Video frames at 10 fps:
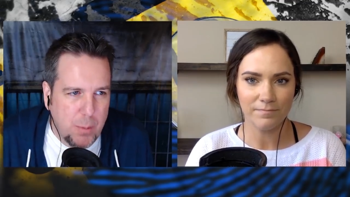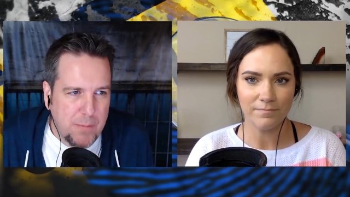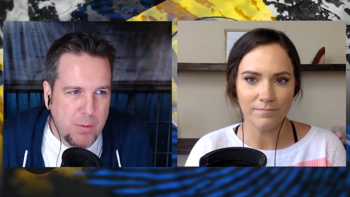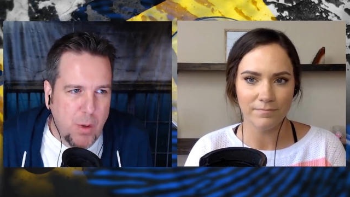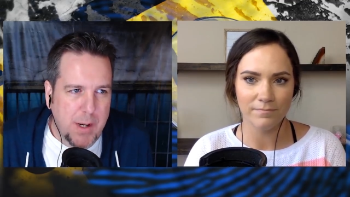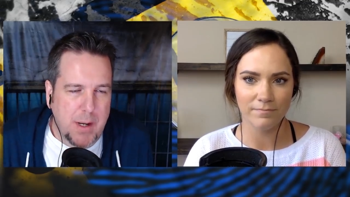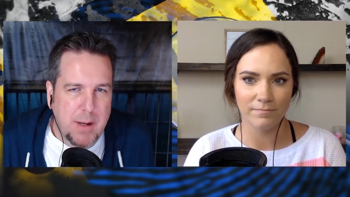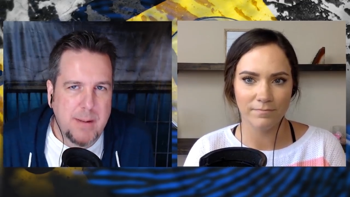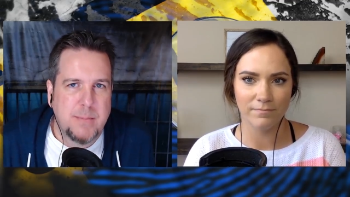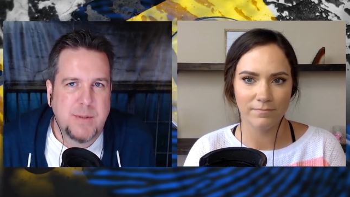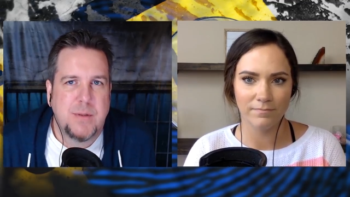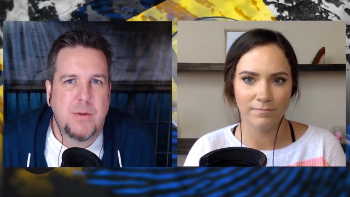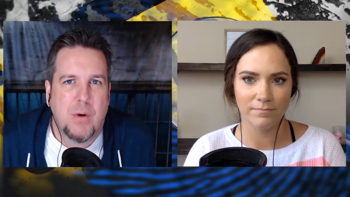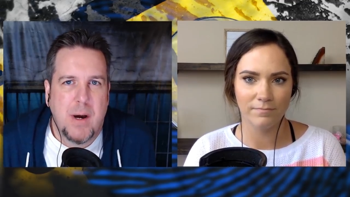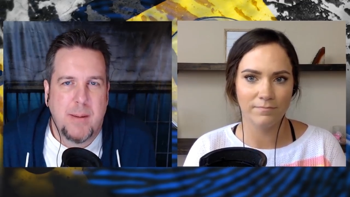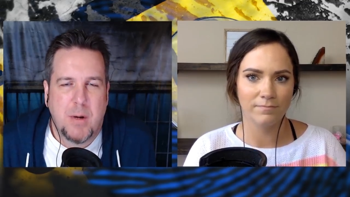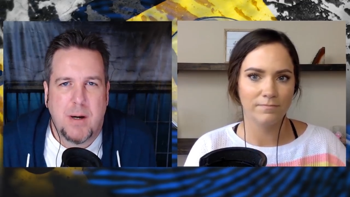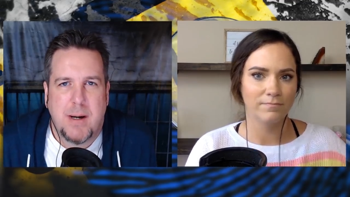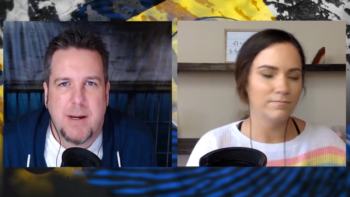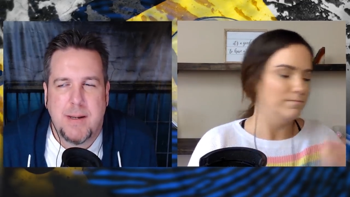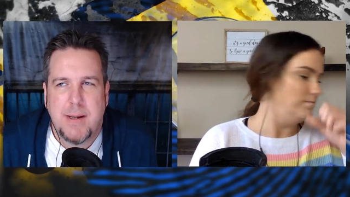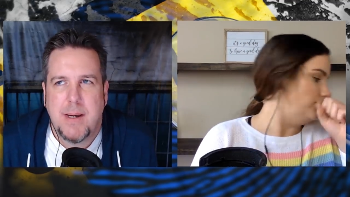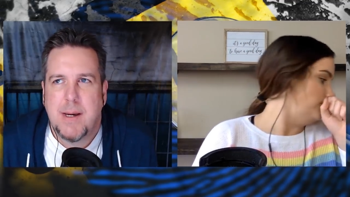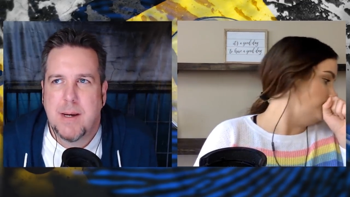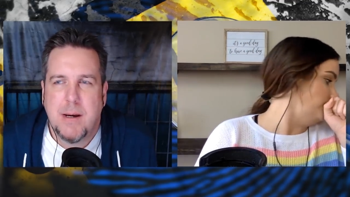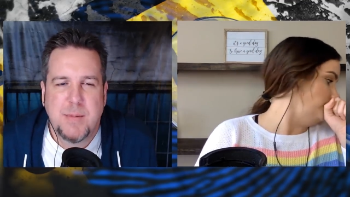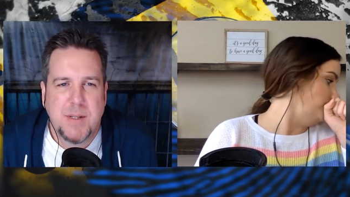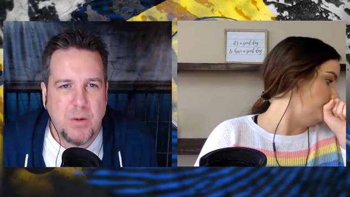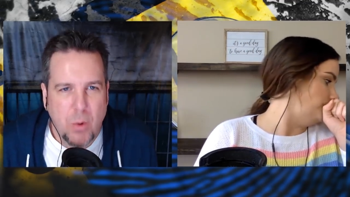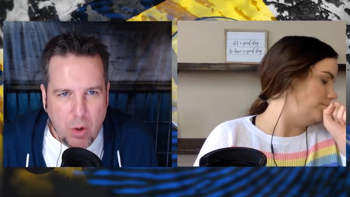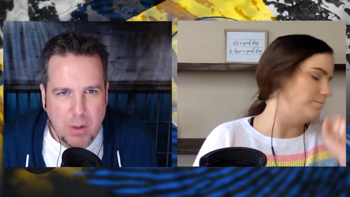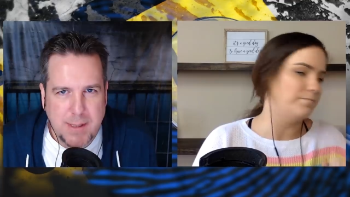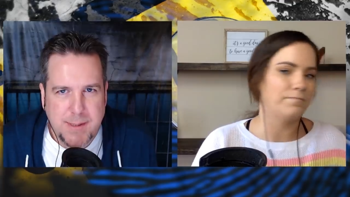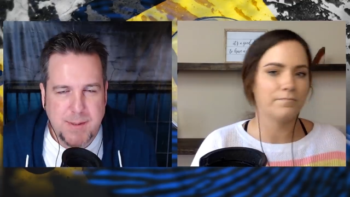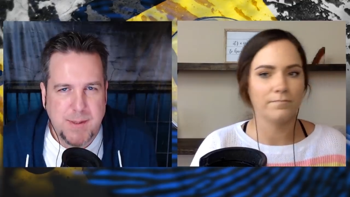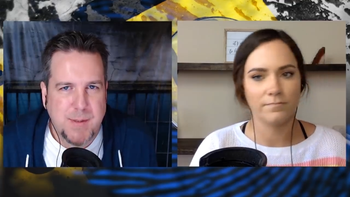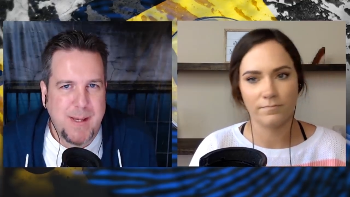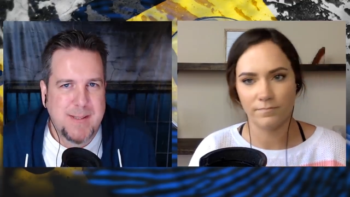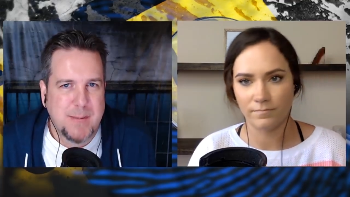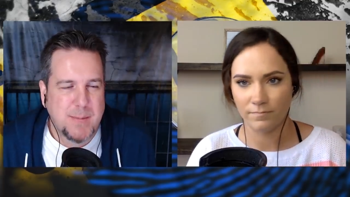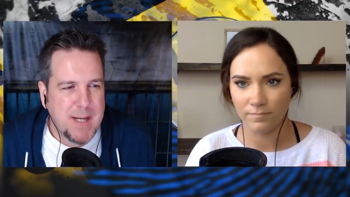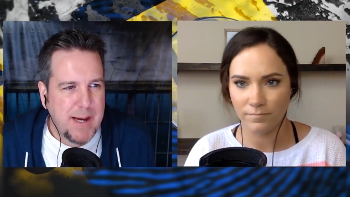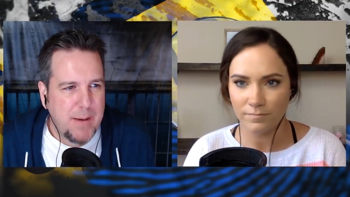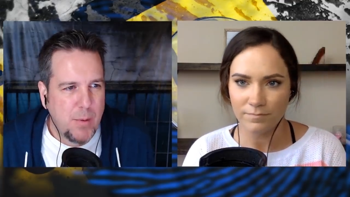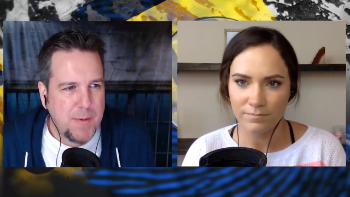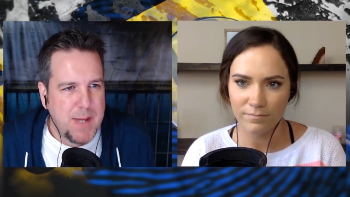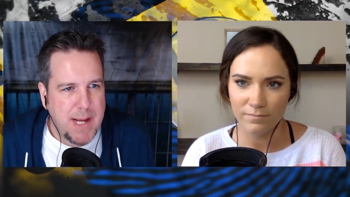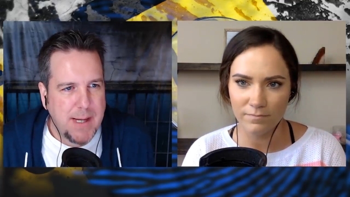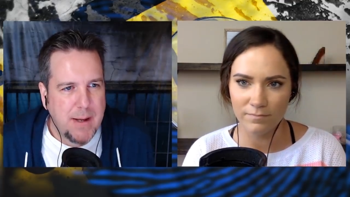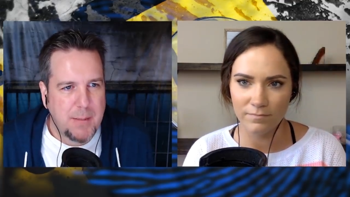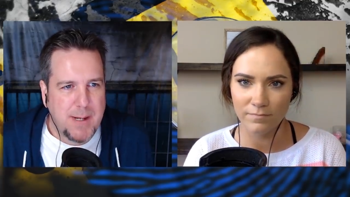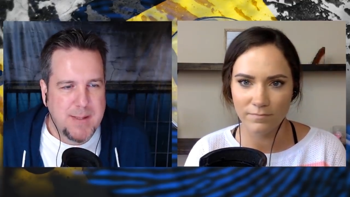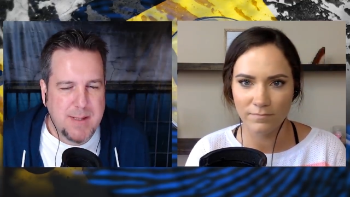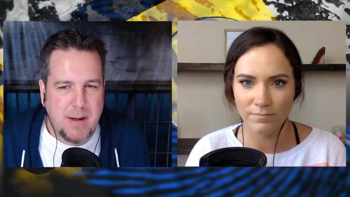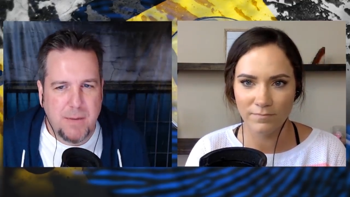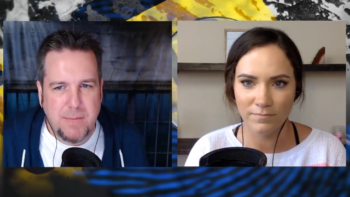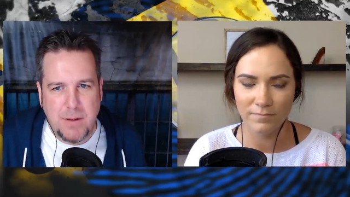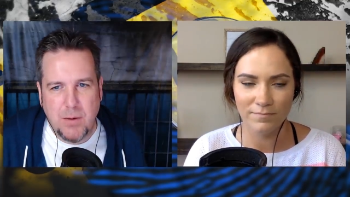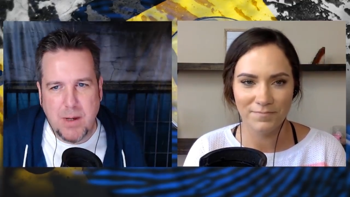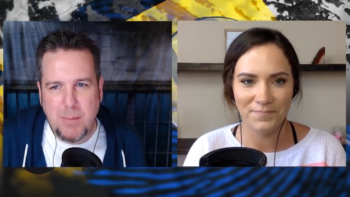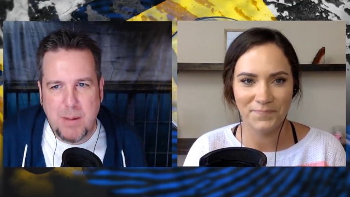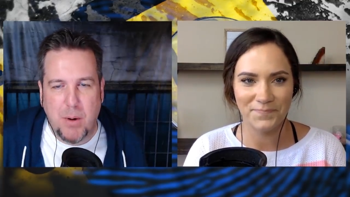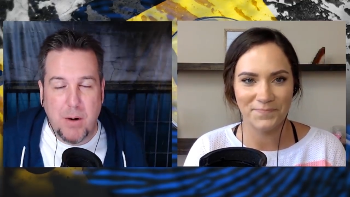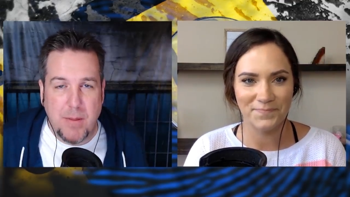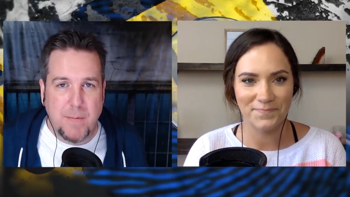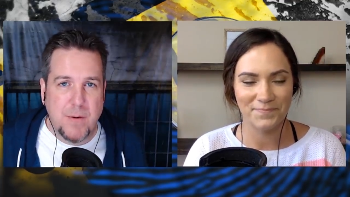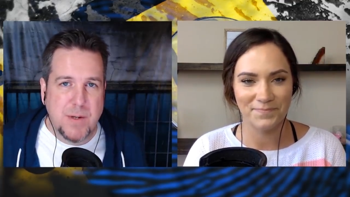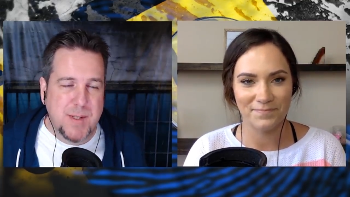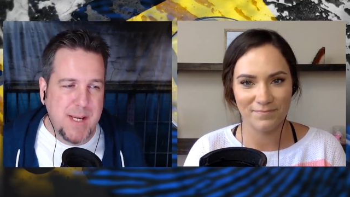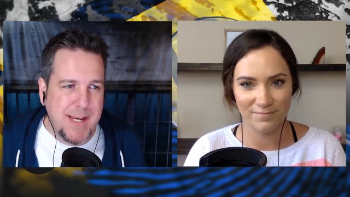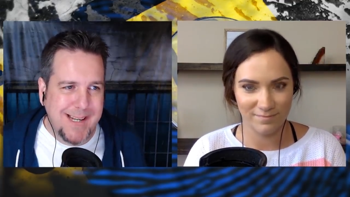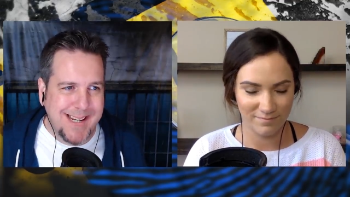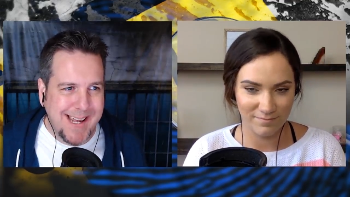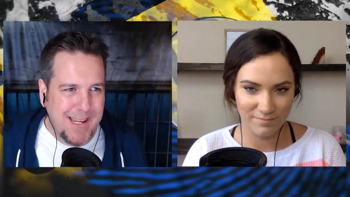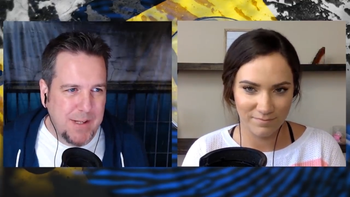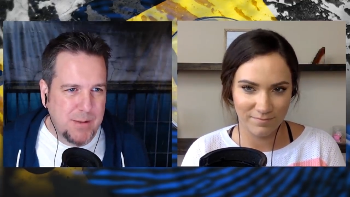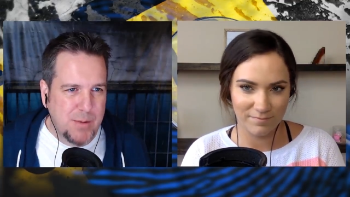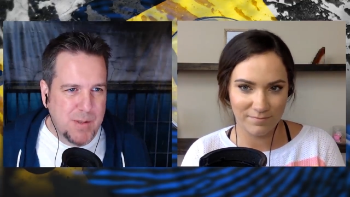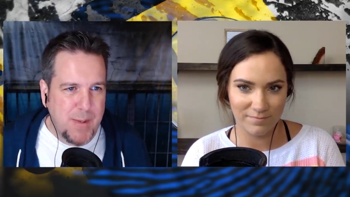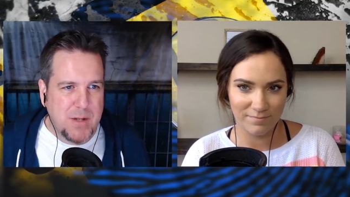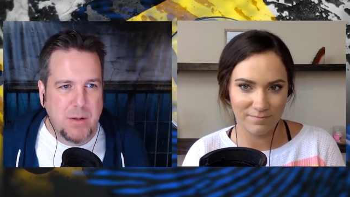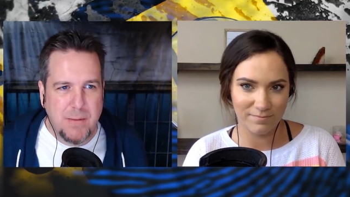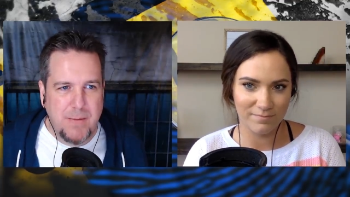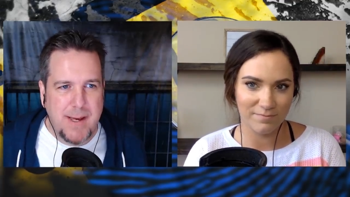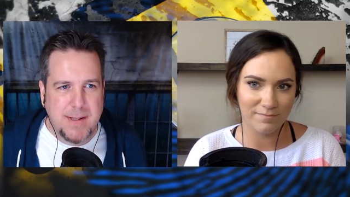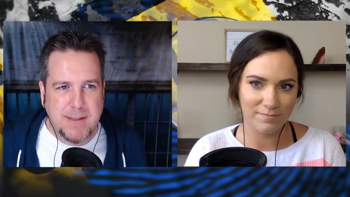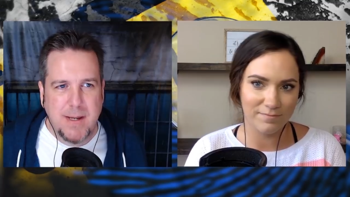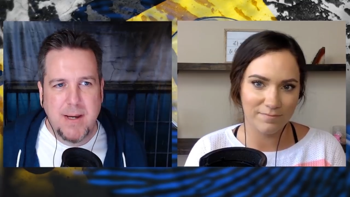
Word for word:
Speaker 1: If you want to come to Crime Con, come to New Orleans, spend some time with Danelle and myself, you can be part of the first 10, get into a special event,